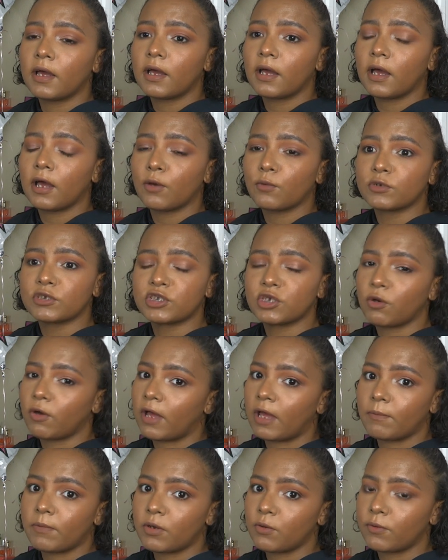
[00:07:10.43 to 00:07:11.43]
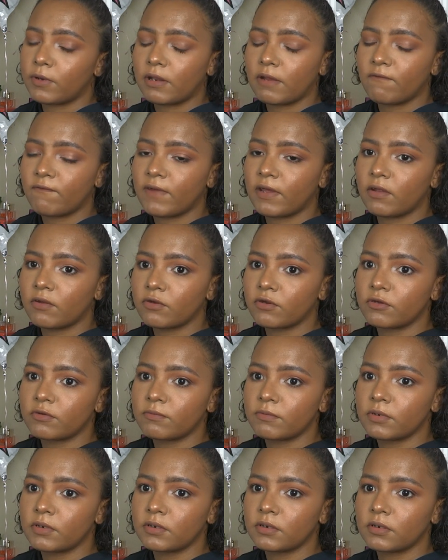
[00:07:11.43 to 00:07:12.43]
I was so happy when I found them.
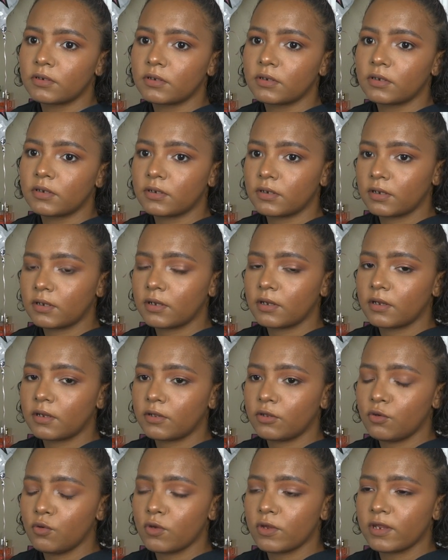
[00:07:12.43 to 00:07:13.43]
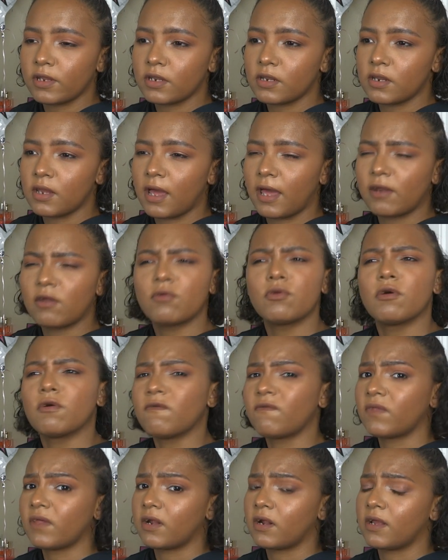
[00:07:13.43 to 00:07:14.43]
You can I don't know if
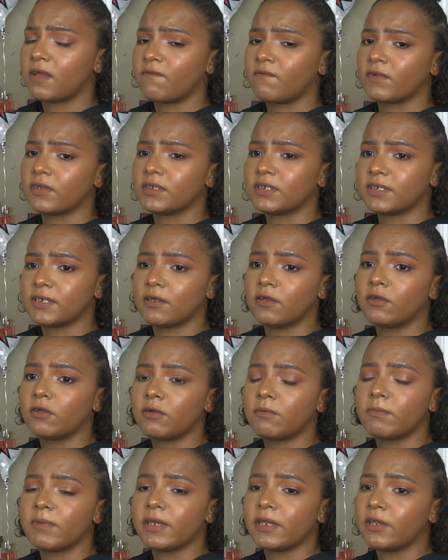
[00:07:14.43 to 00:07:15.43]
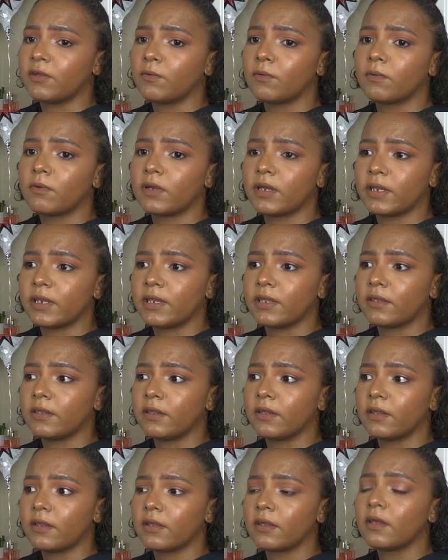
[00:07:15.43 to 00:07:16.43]
they're even sell them any any
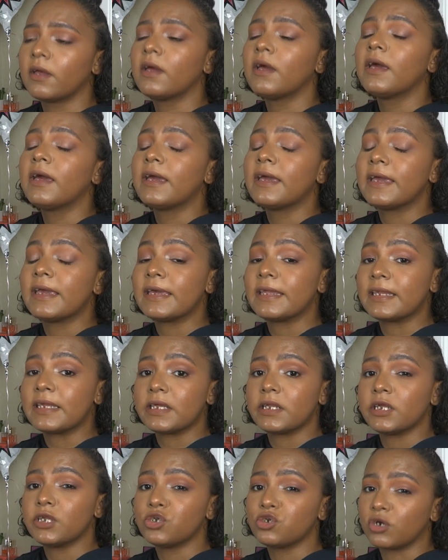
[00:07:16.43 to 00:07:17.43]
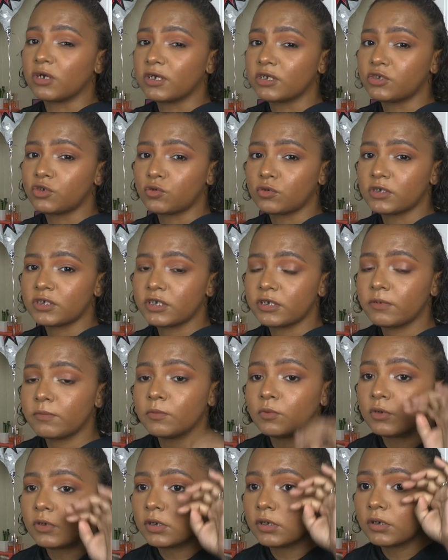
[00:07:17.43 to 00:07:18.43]
in any drugstores
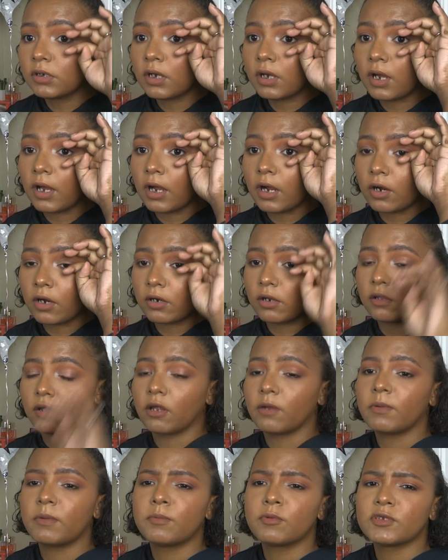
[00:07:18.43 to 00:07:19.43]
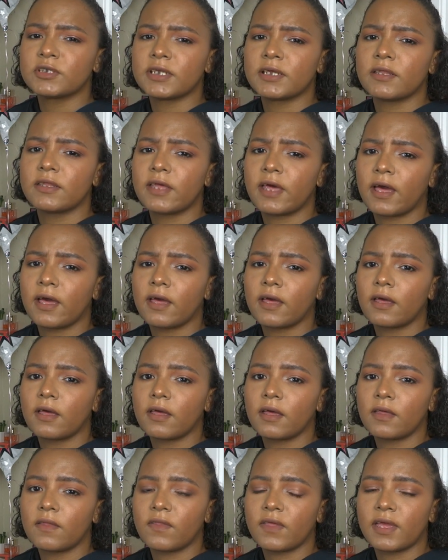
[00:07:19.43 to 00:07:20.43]
anymore. I heard a lot of people say that
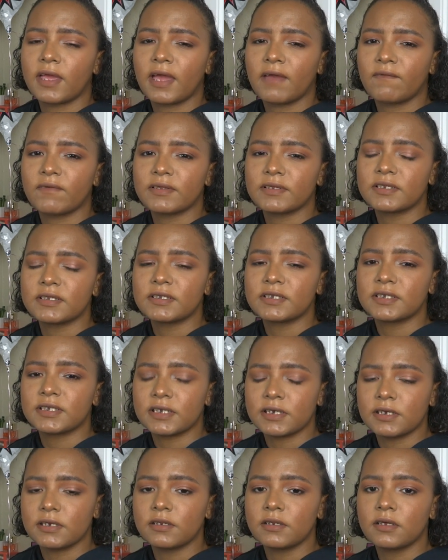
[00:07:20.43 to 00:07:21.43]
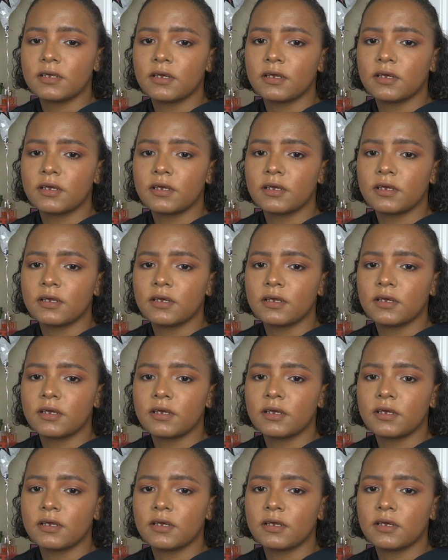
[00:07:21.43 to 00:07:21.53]
they haven't seen